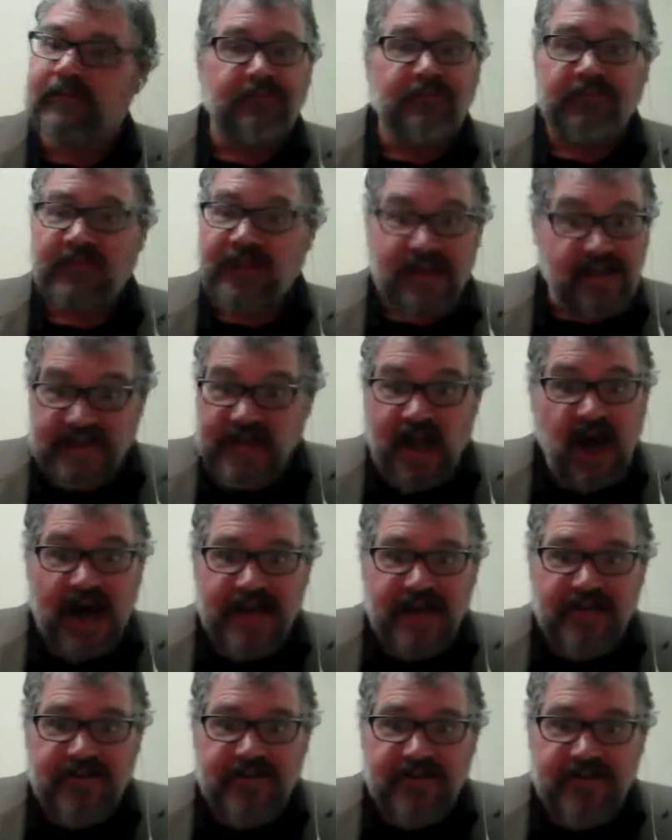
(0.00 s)
is high
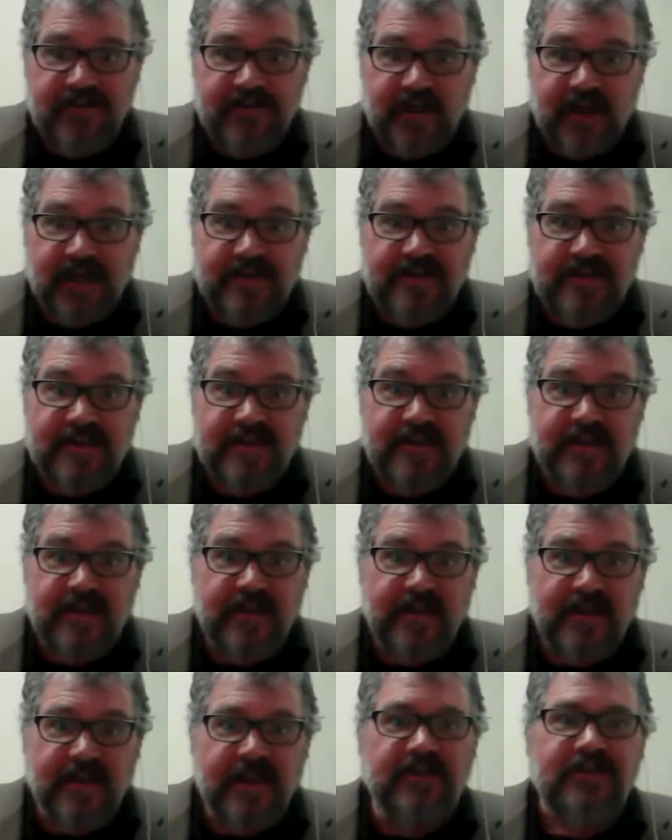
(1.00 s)
interest rates.
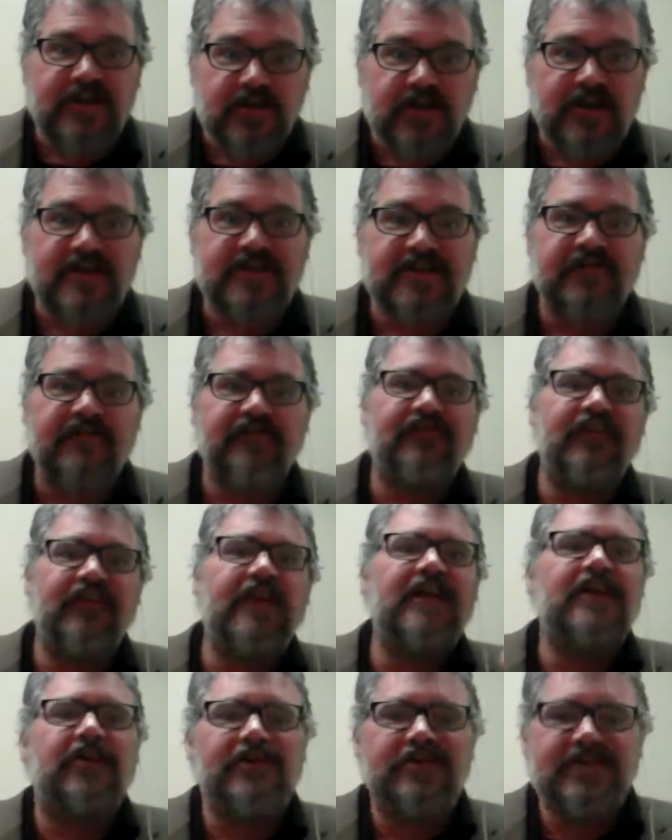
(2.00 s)
Interest
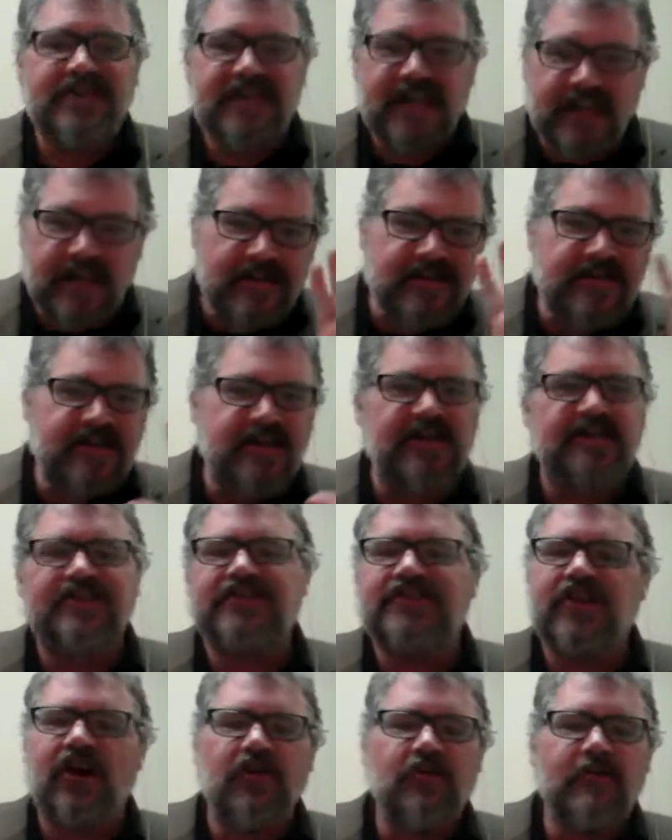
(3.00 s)
figures into
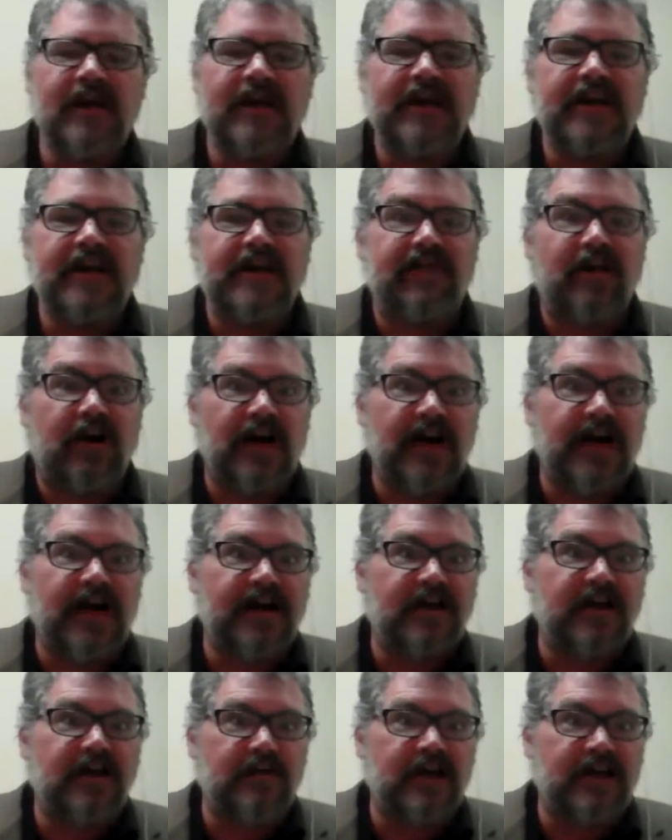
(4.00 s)
so many of our
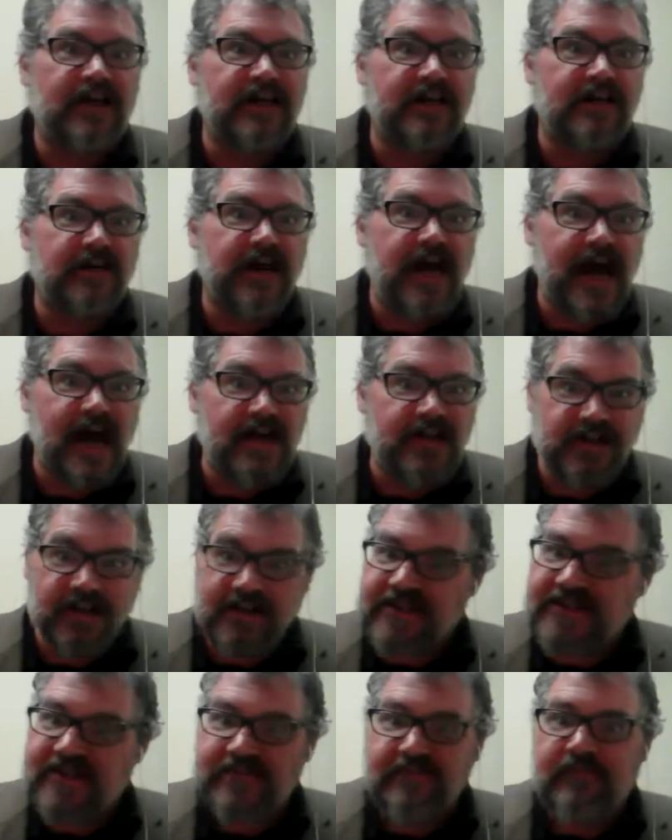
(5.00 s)
economic
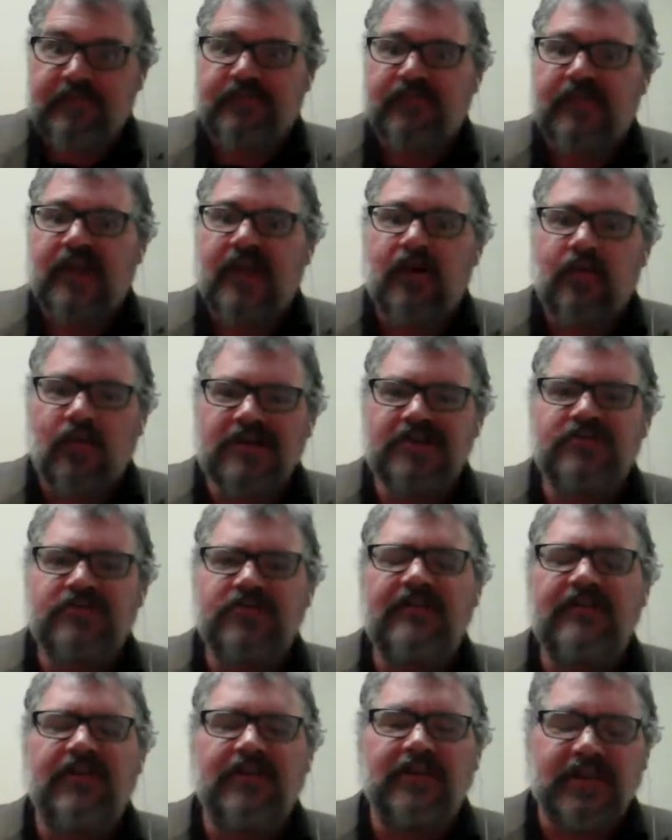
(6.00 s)
interactions. Once
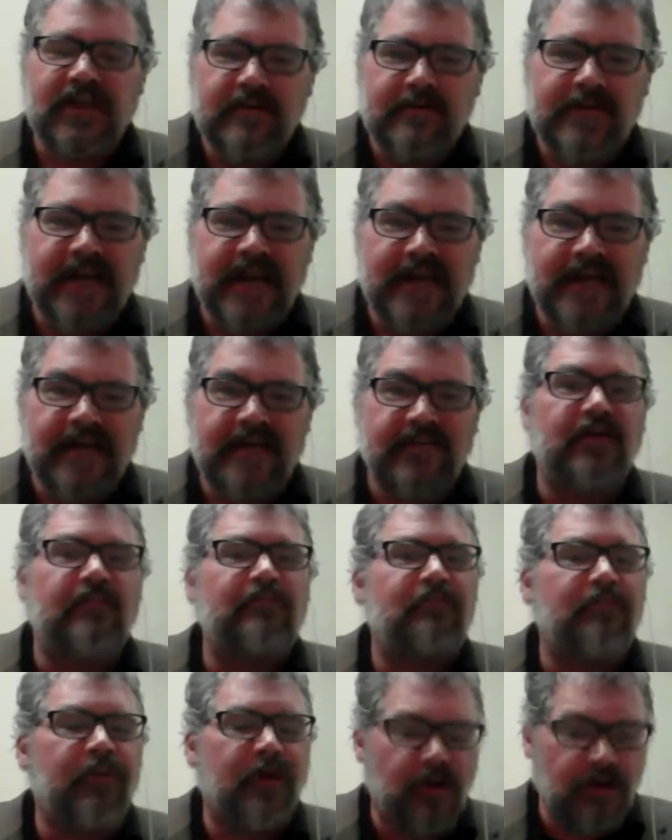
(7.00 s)
we've eliminated the
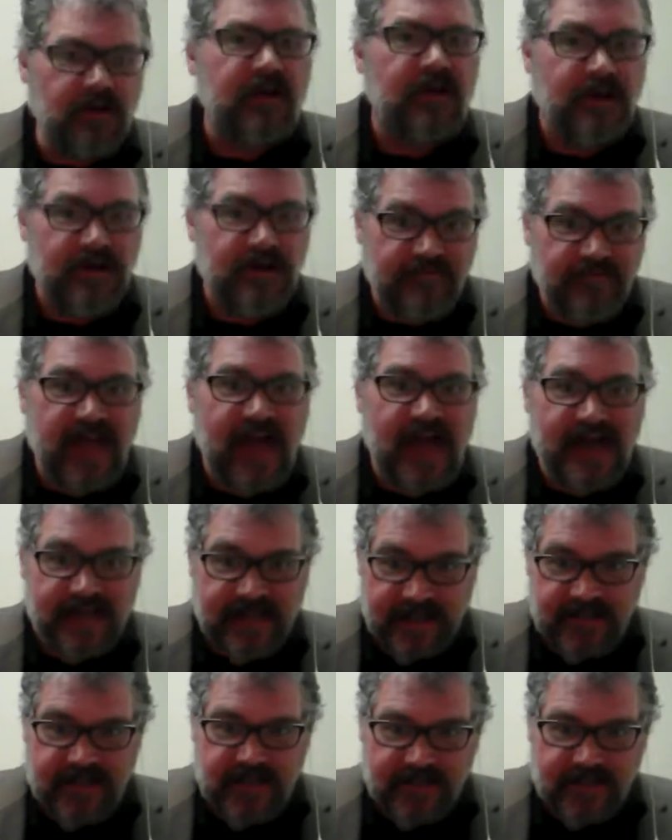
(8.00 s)
bulk of that
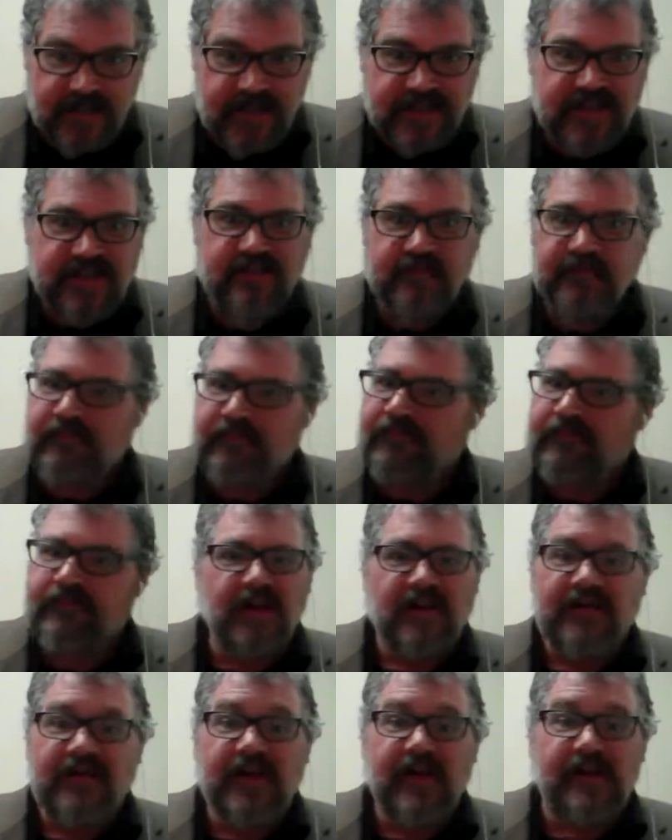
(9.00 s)
interest,
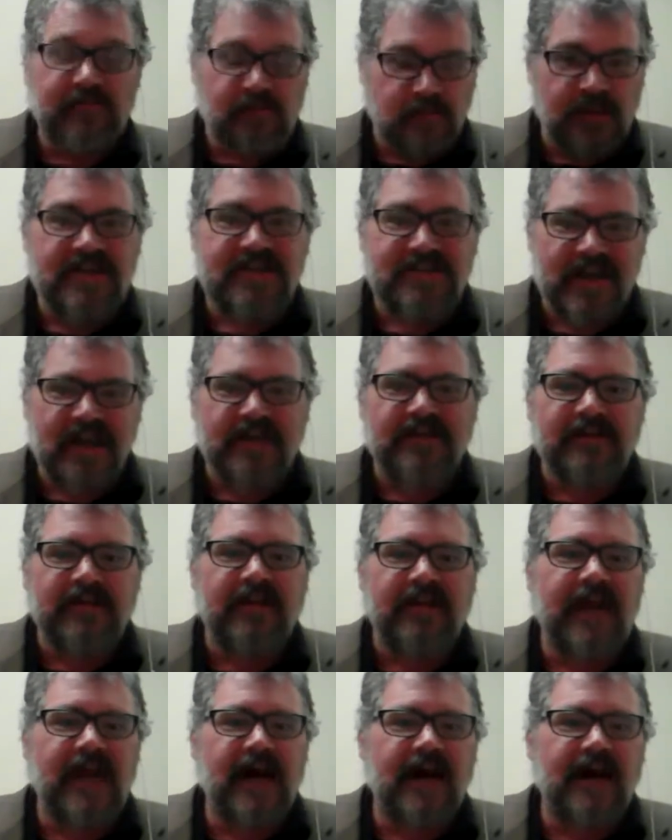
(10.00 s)
then we
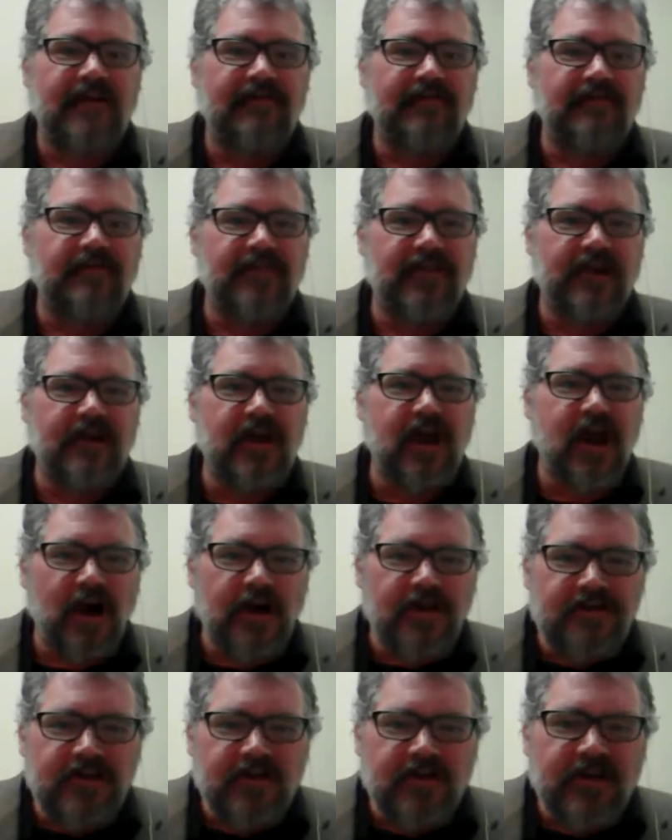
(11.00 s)
suddenly have the
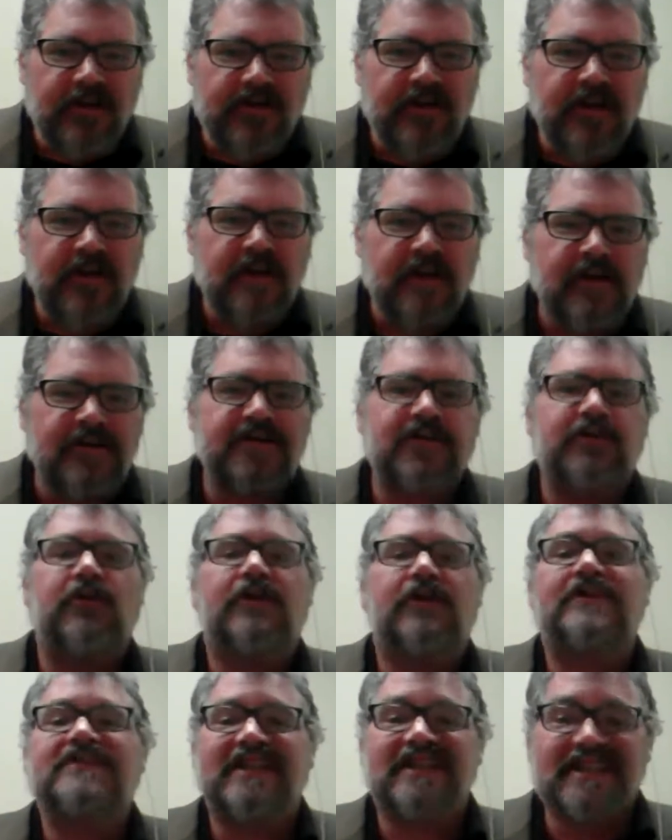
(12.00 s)
conduit to a
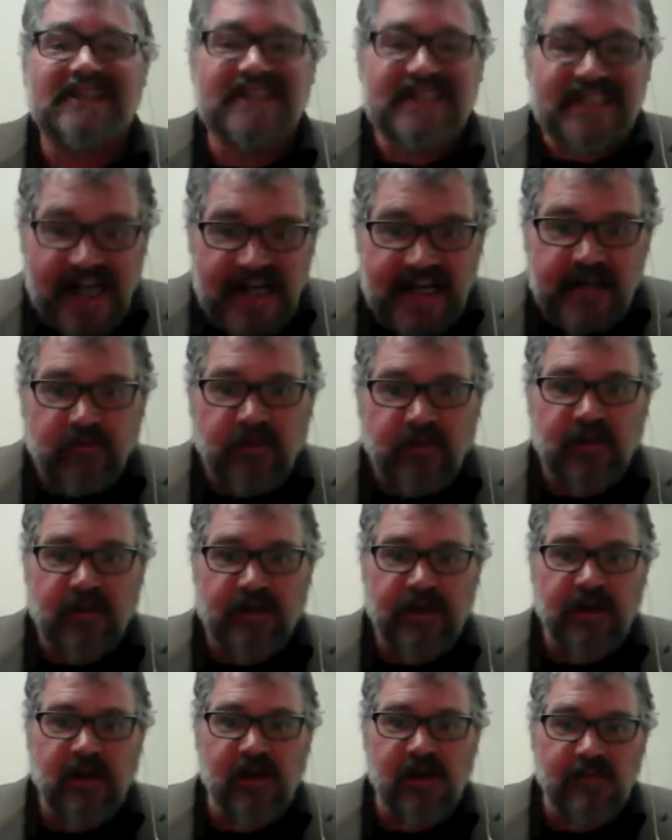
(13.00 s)
sustainable
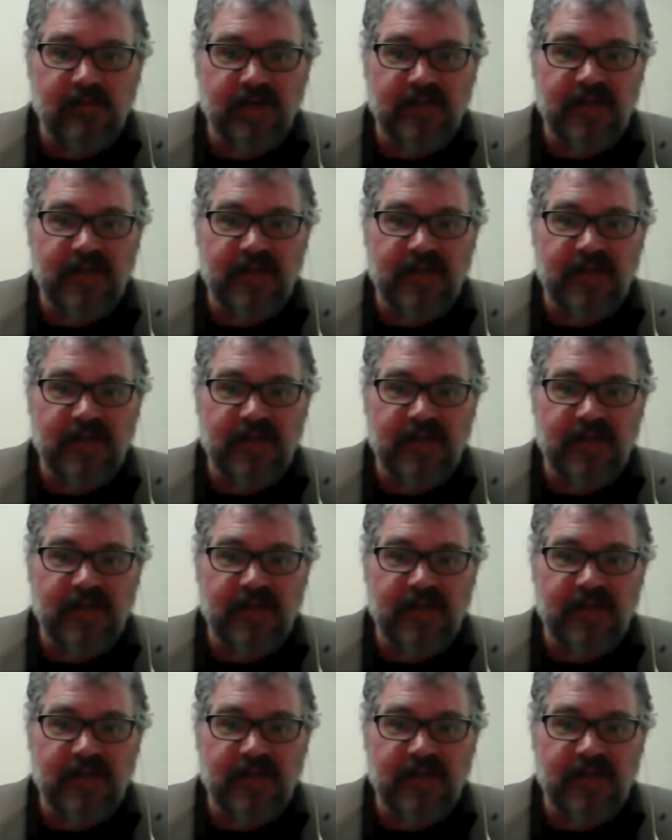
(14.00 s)
economy,